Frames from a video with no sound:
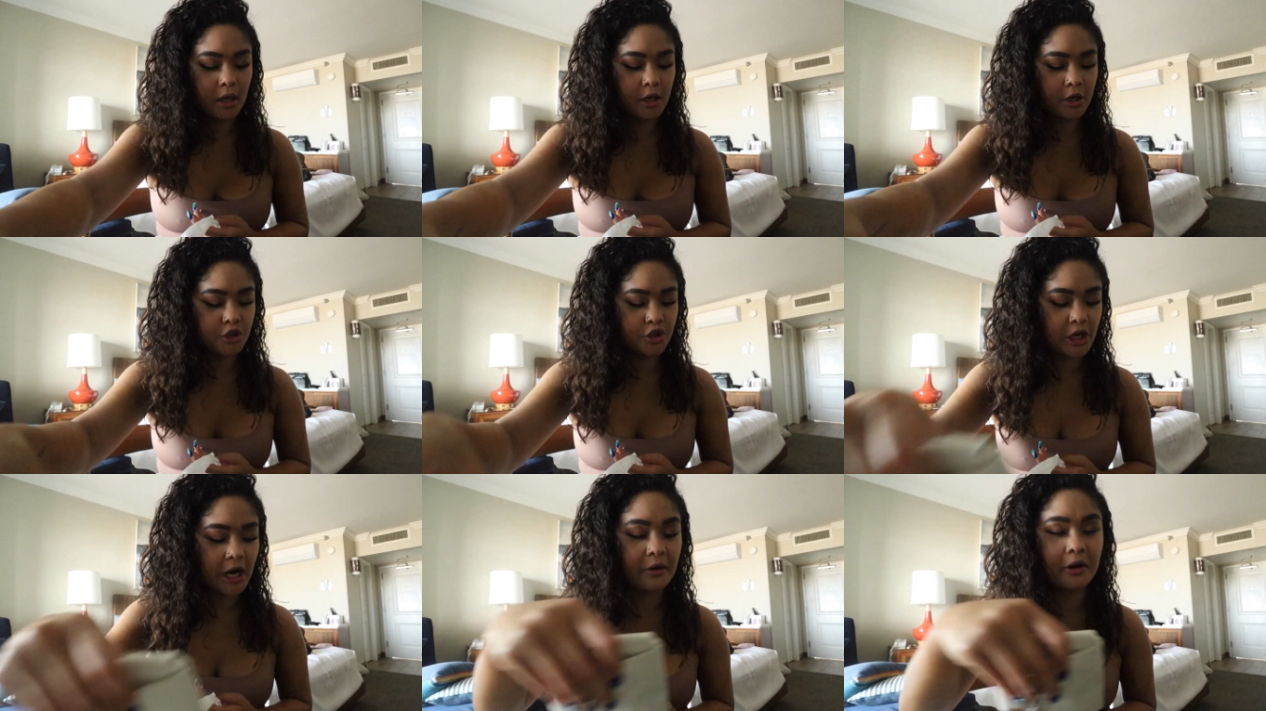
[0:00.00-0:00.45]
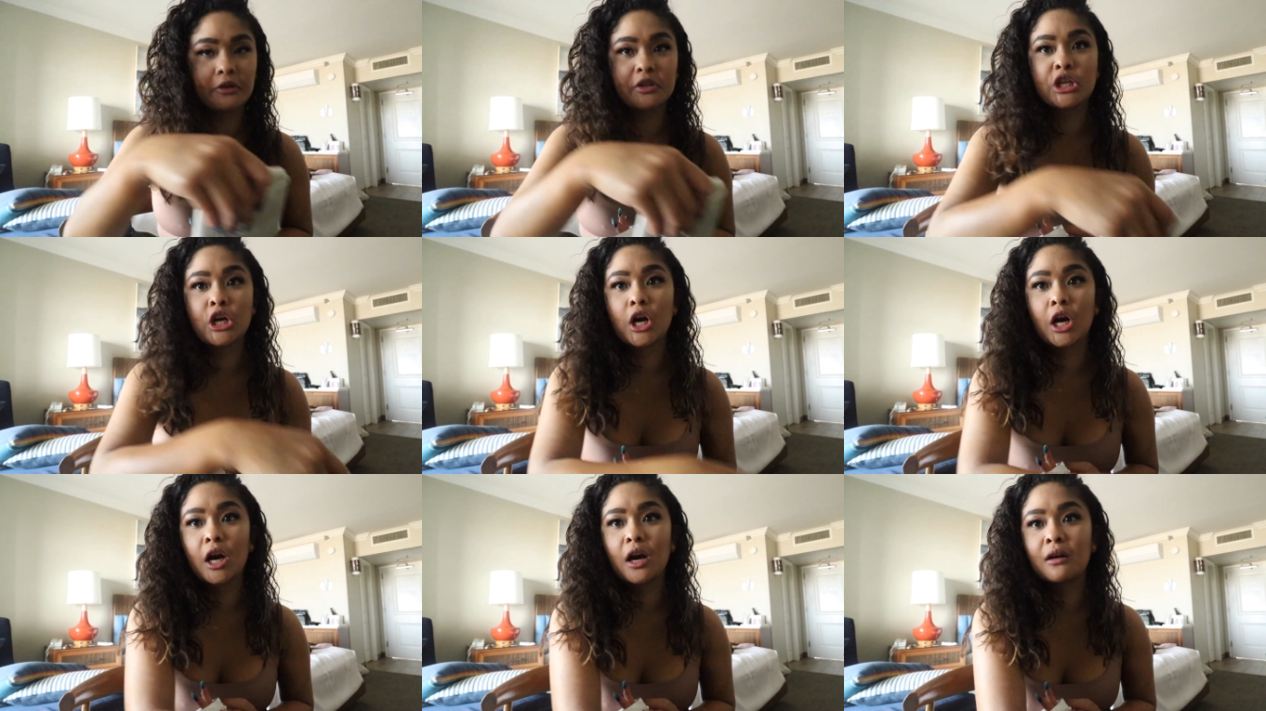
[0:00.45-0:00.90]
shout out
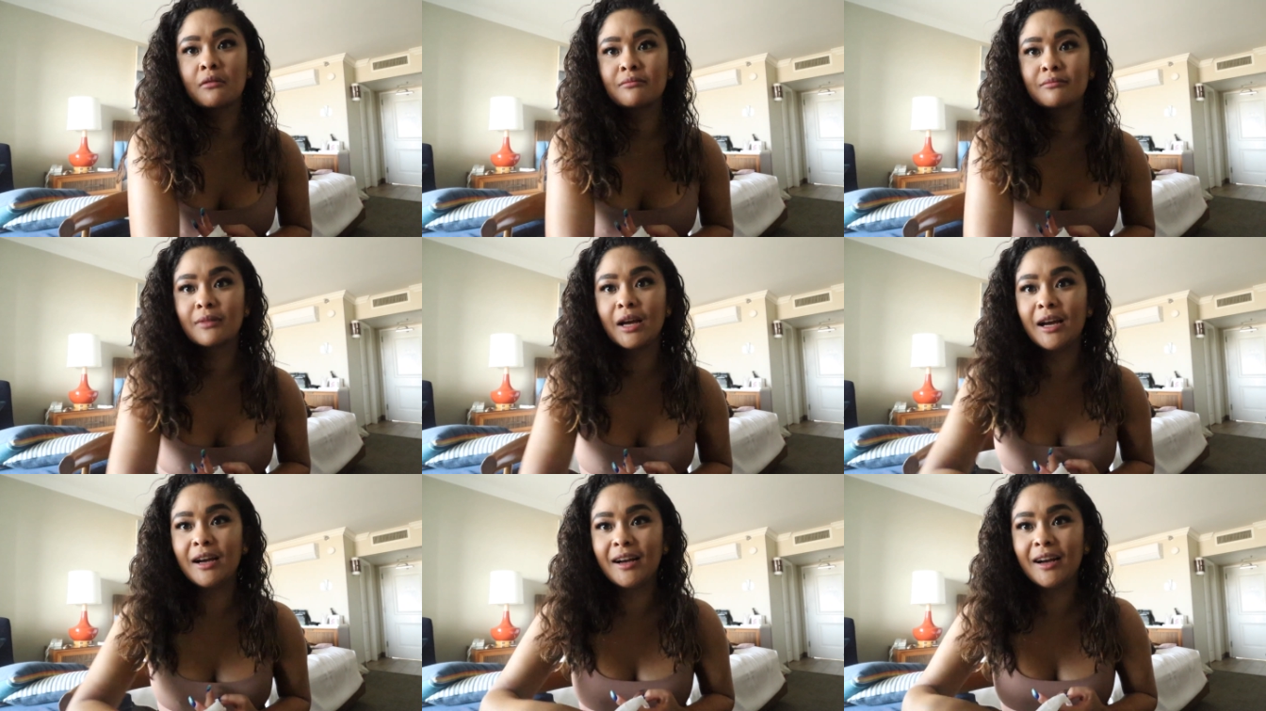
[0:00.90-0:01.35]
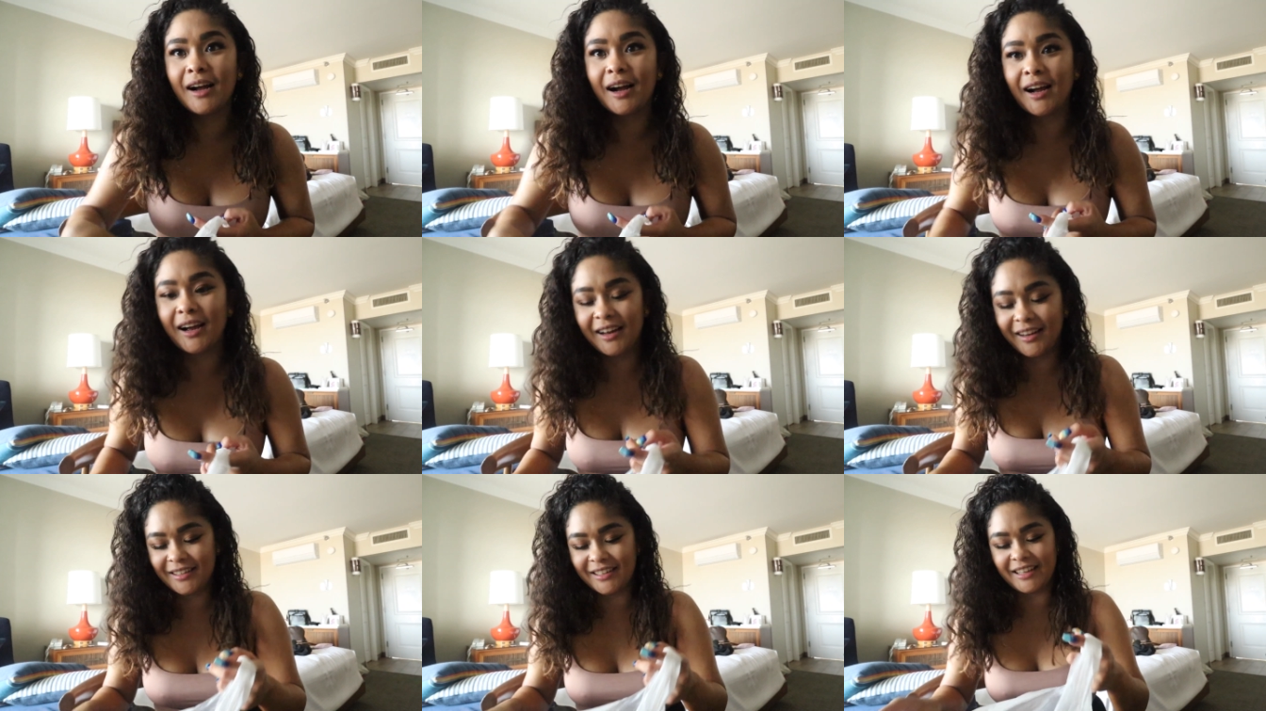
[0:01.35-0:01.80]
to her.
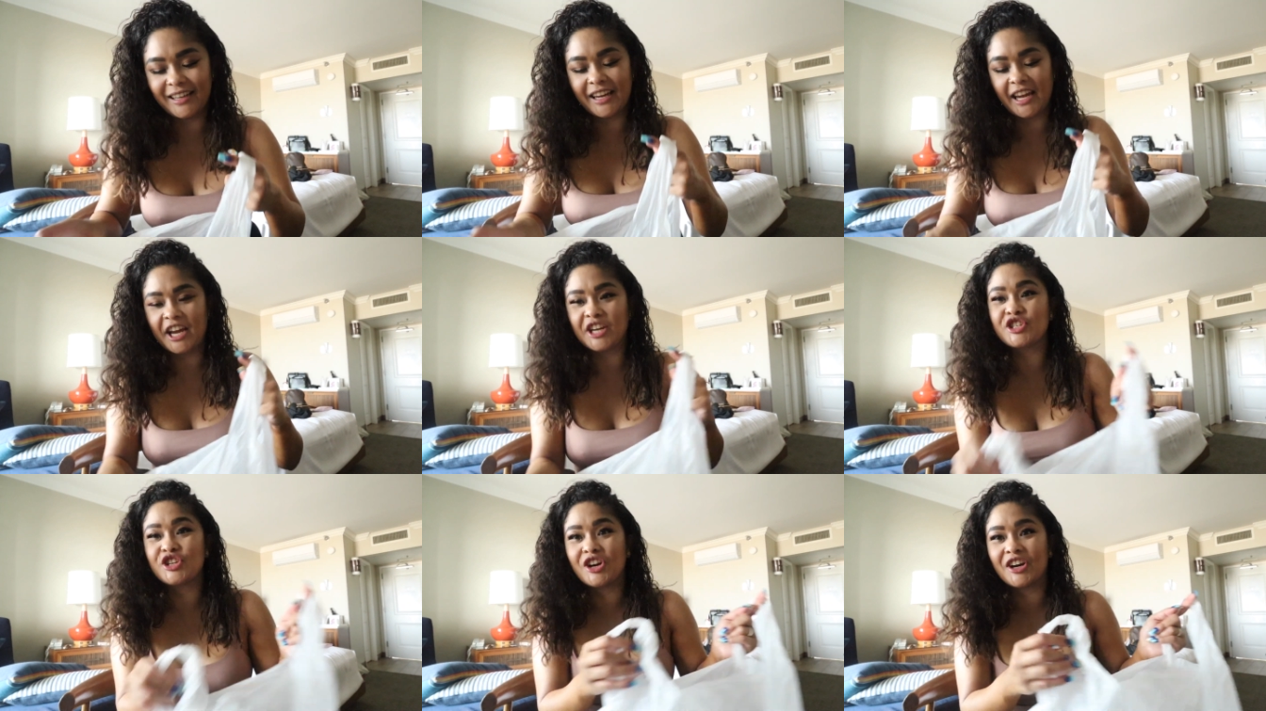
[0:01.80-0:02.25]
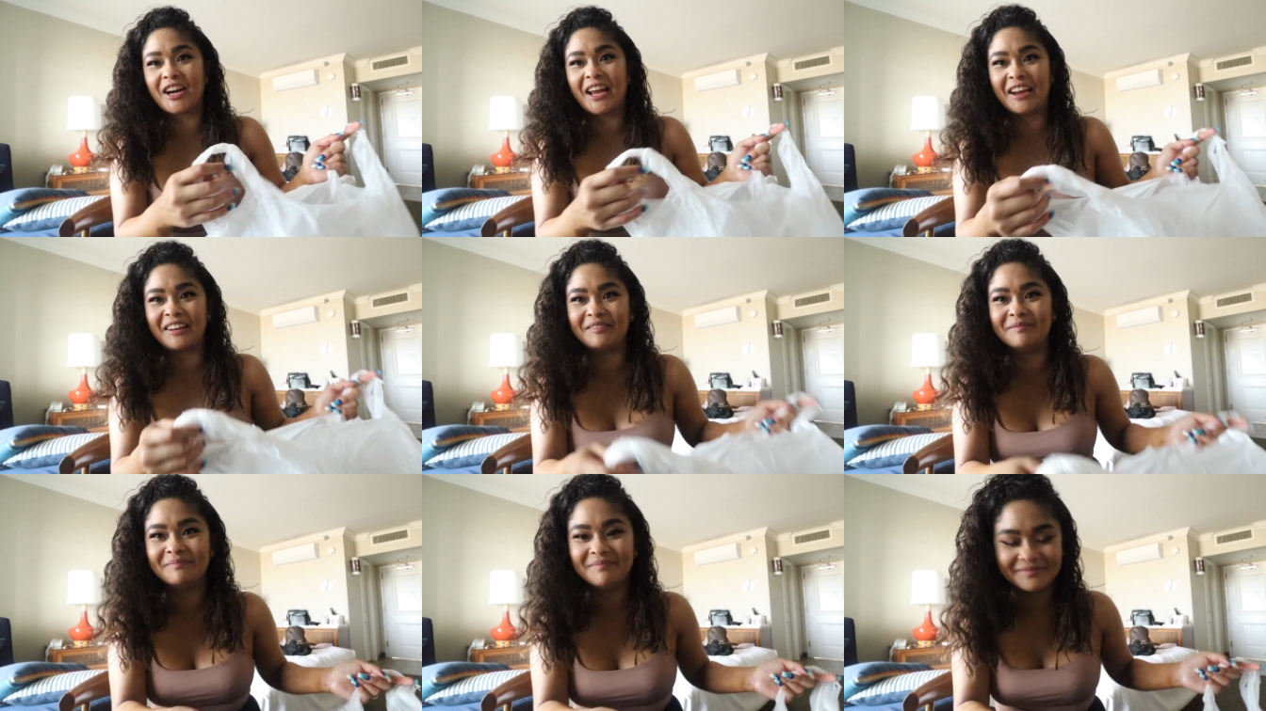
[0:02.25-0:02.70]
I didn't catch her
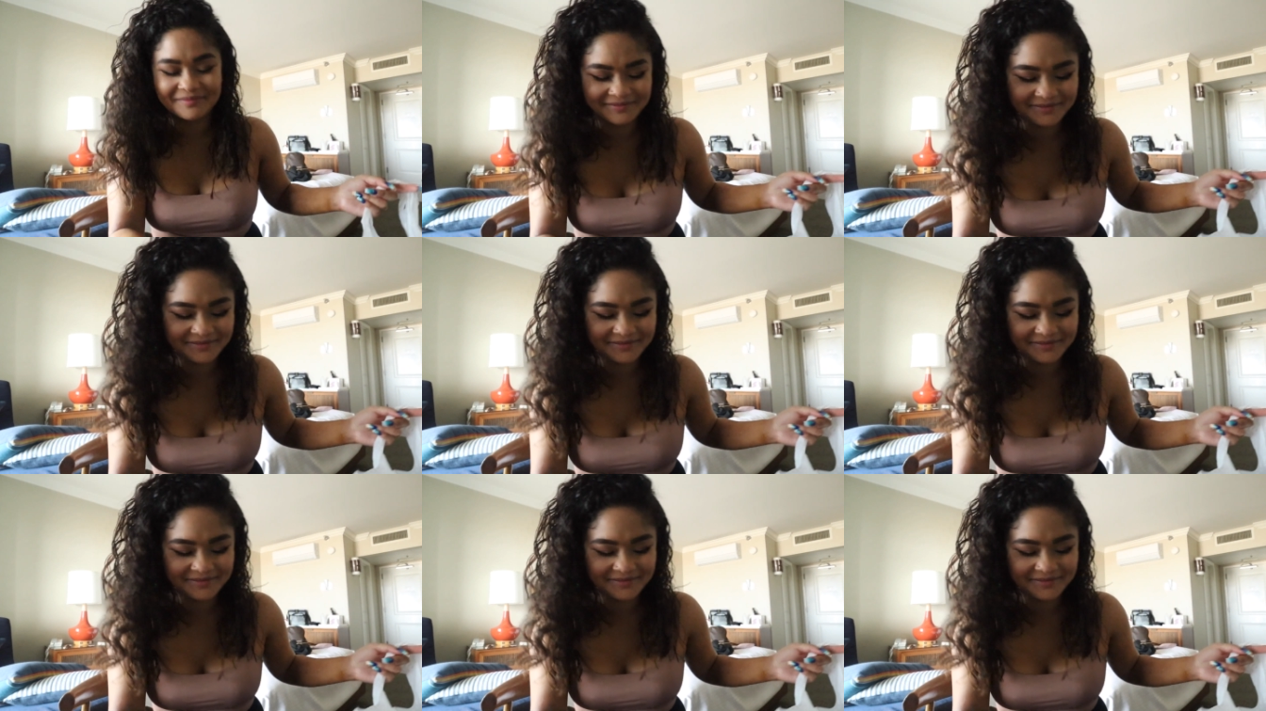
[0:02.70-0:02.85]
name.